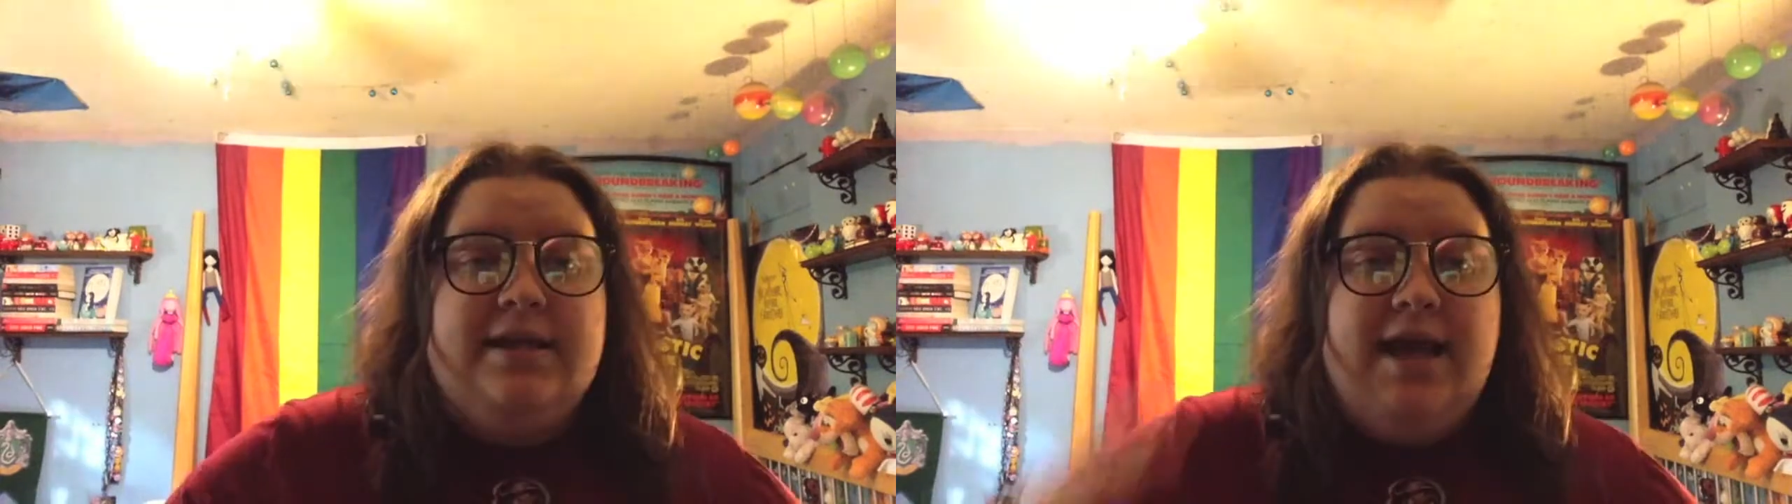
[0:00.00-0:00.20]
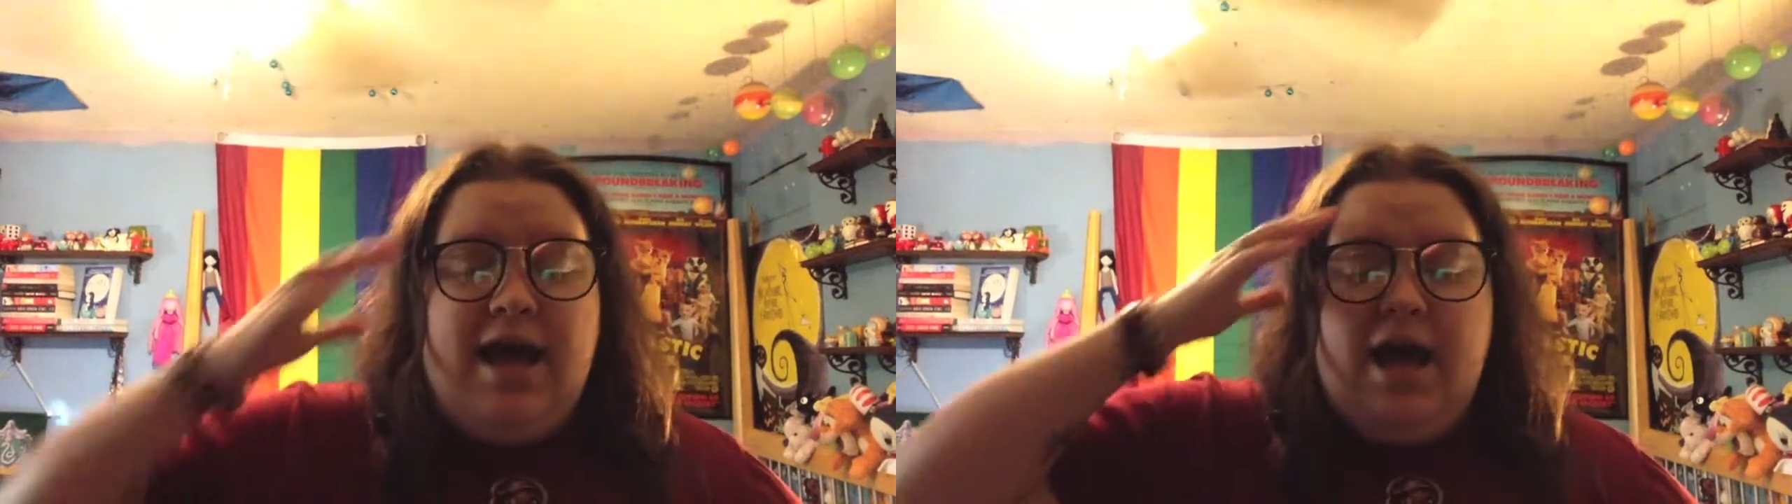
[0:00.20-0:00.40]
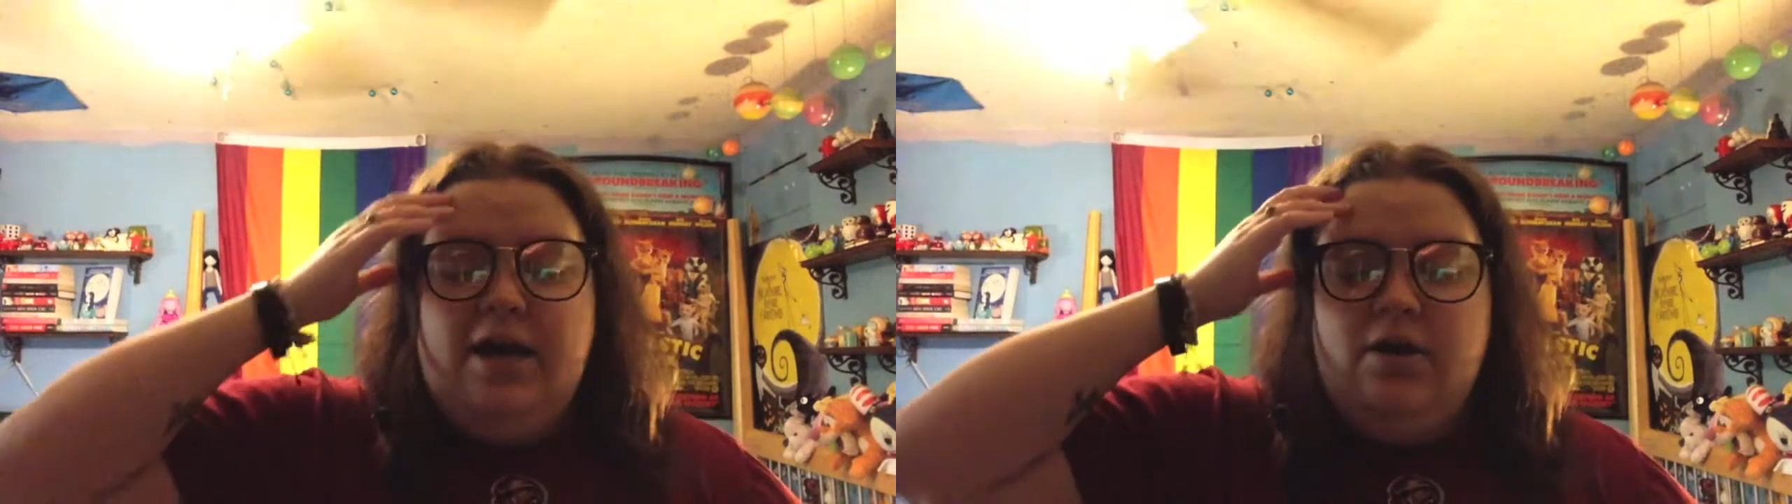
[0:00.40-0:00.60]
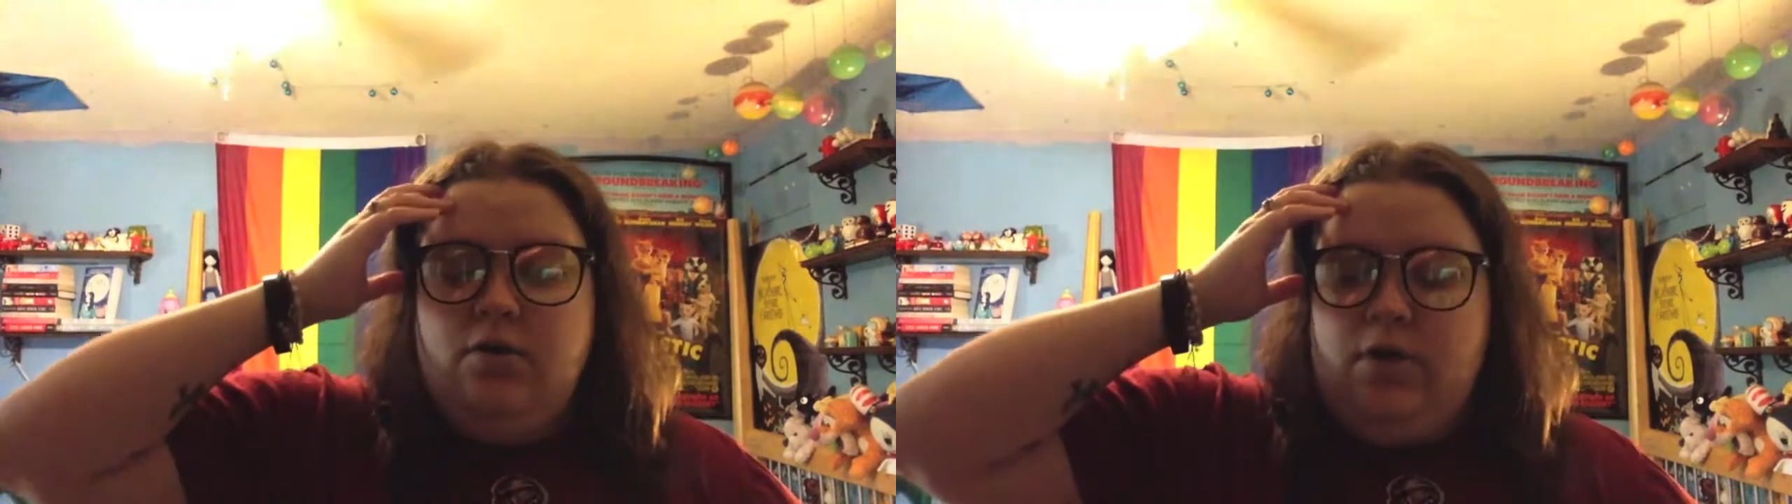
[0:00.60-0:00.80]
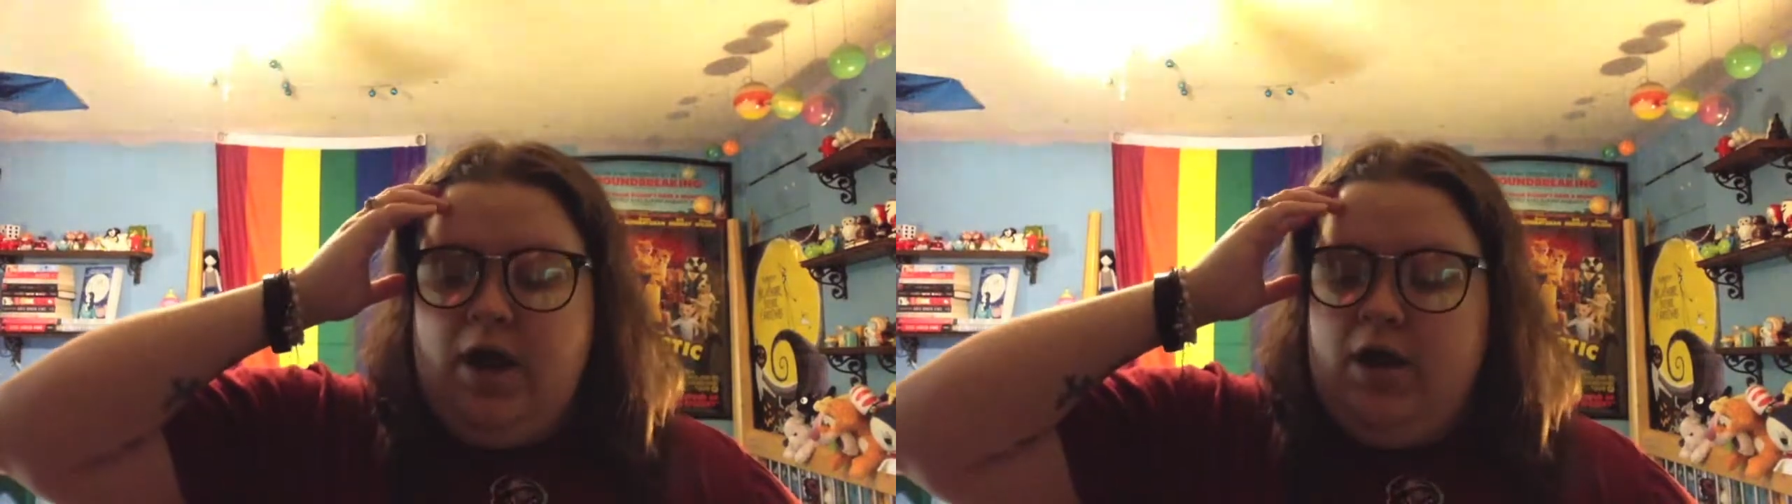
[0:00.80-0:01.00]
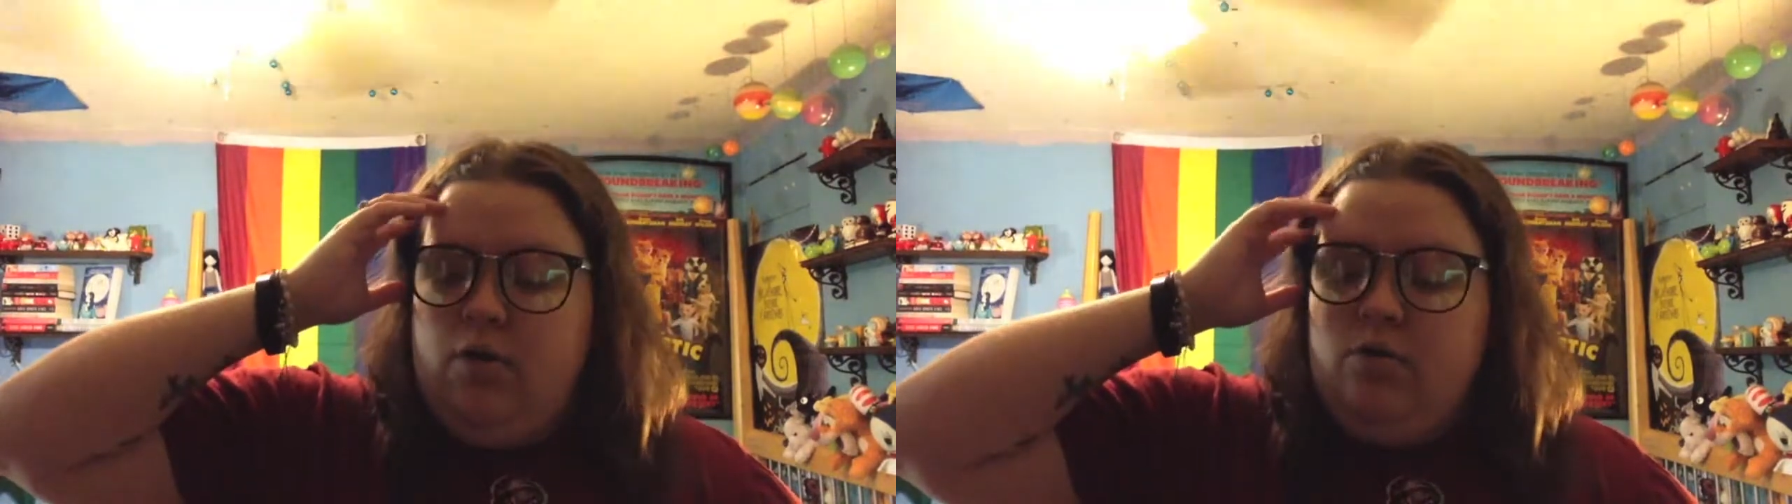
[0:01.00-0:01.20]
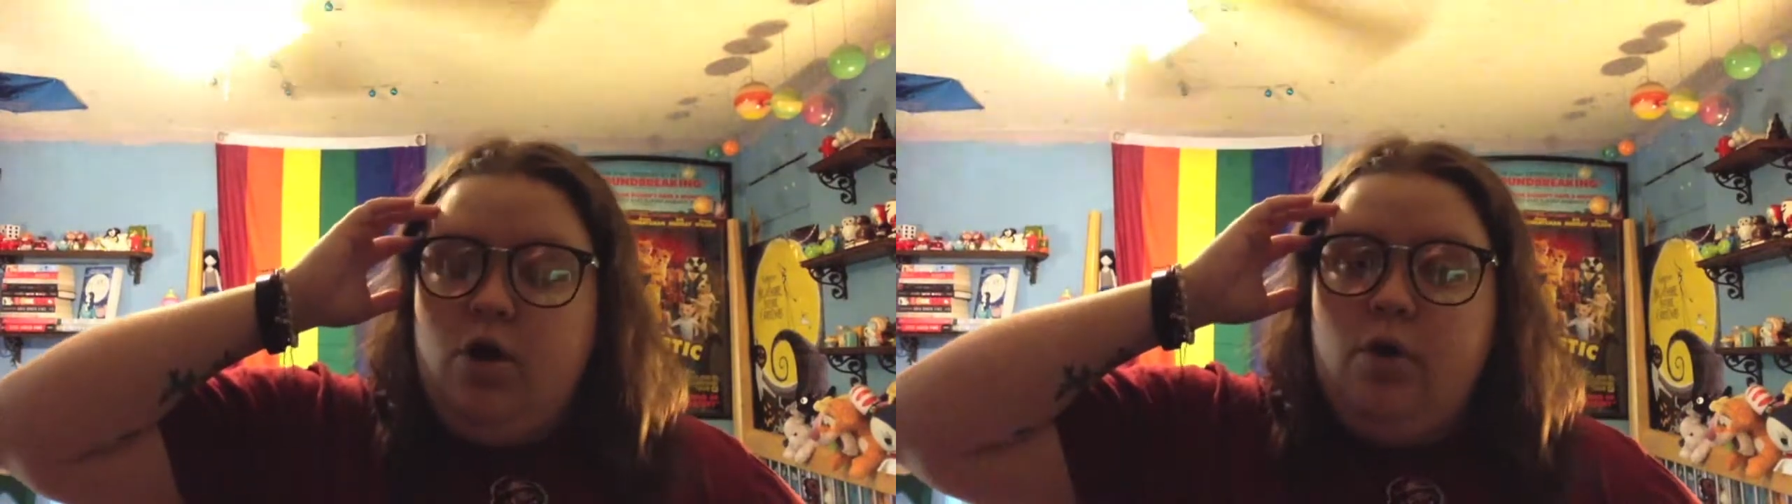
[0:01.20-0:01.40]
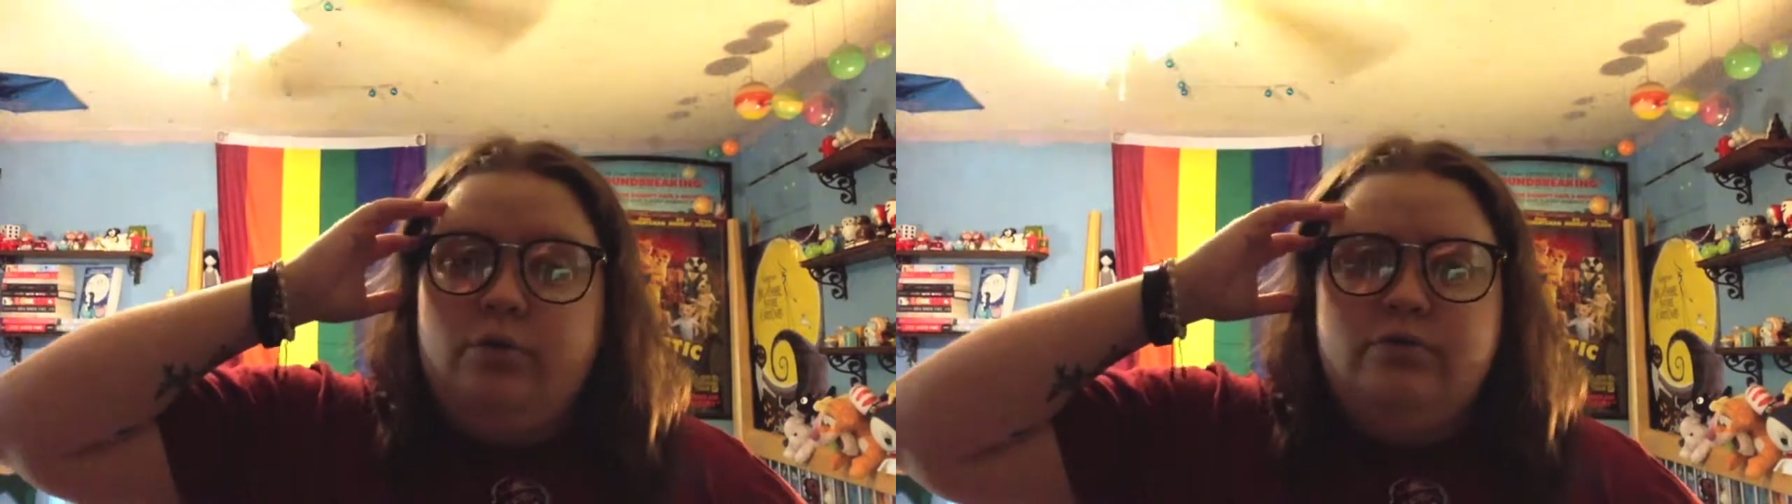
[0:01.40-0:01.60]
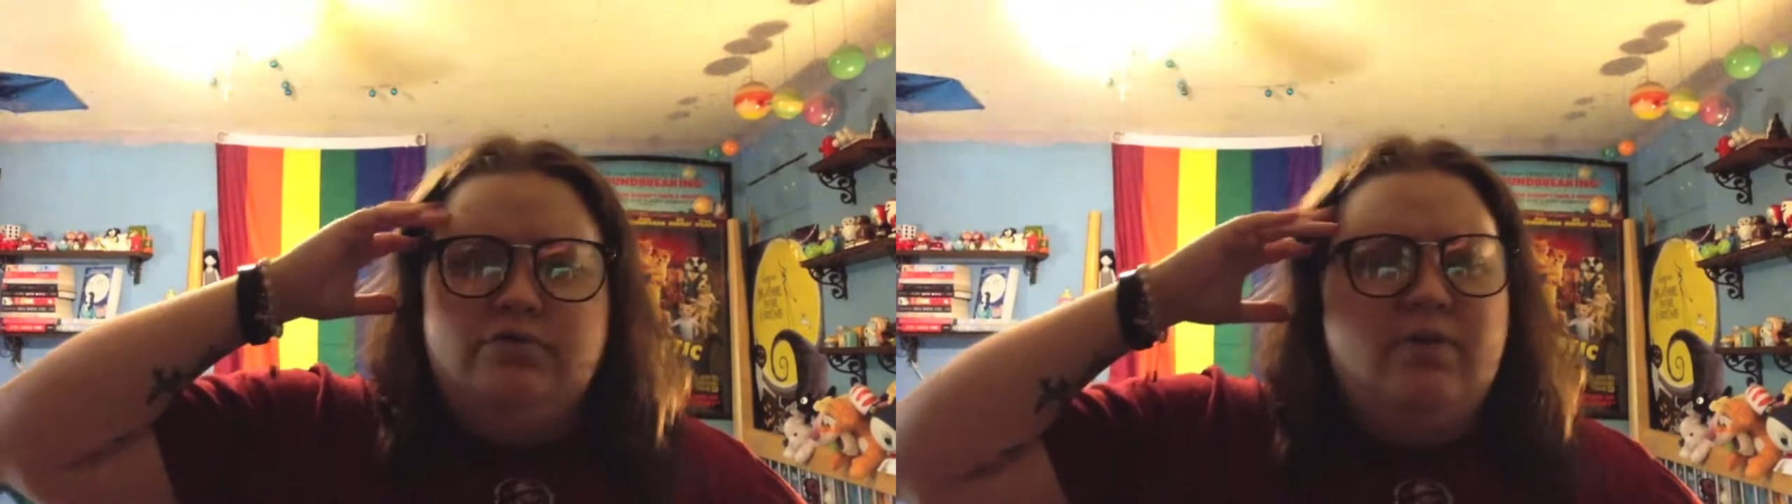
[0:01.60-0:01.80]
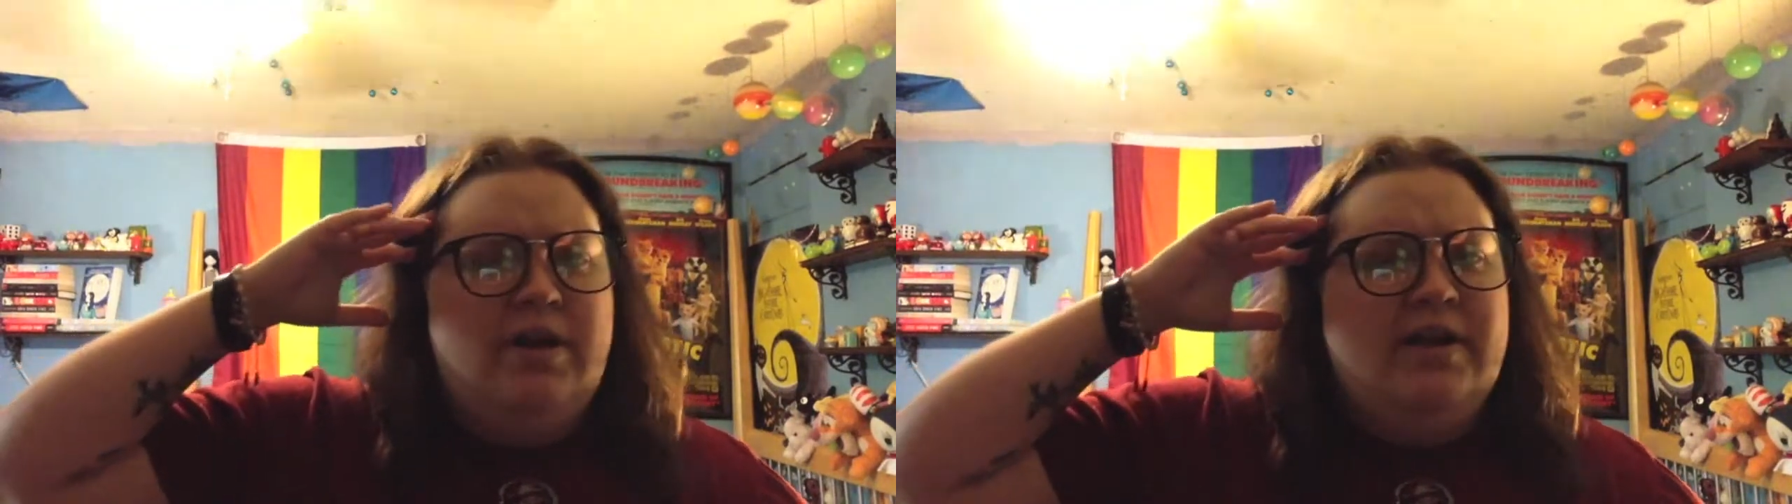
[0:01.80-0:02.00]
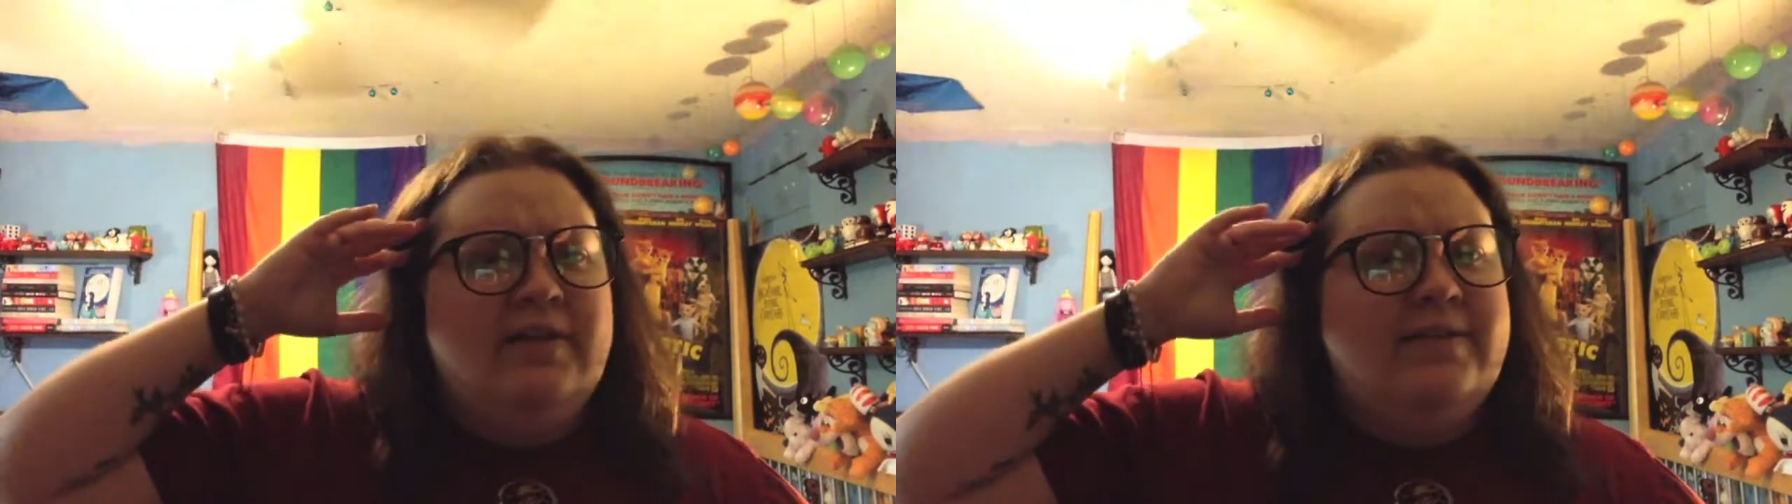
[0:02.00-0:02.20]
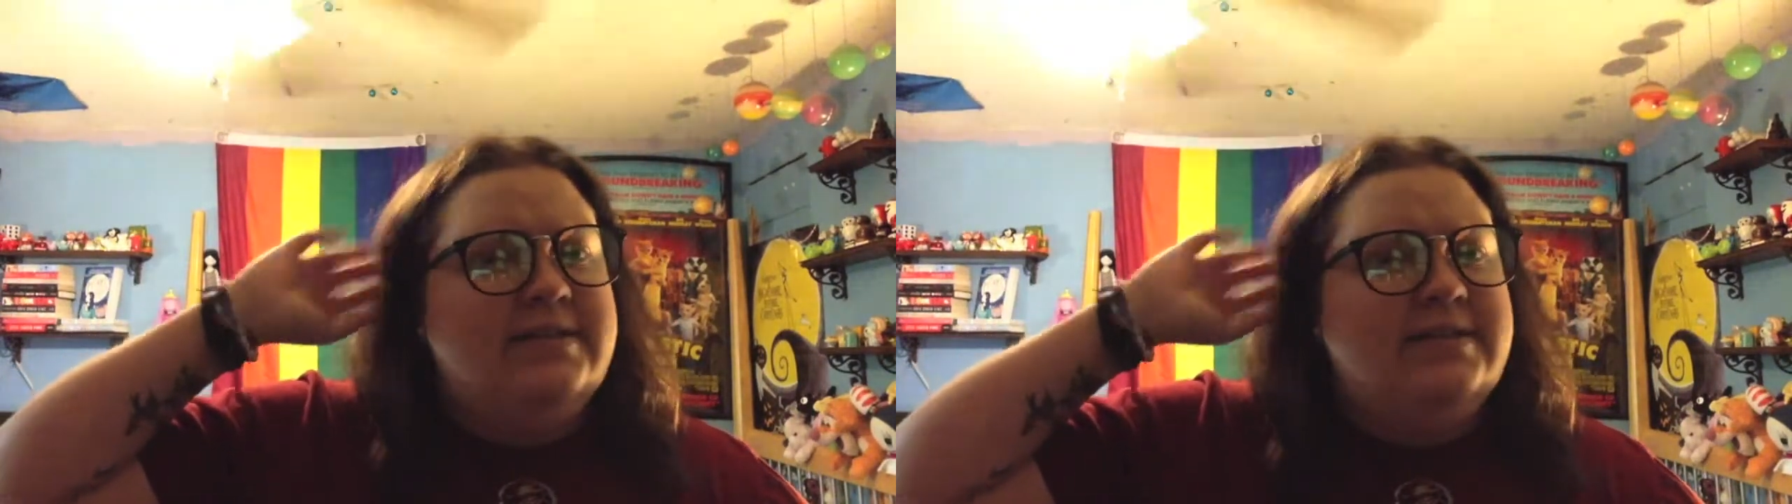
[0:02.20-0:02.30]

Yeah, I don't know who's running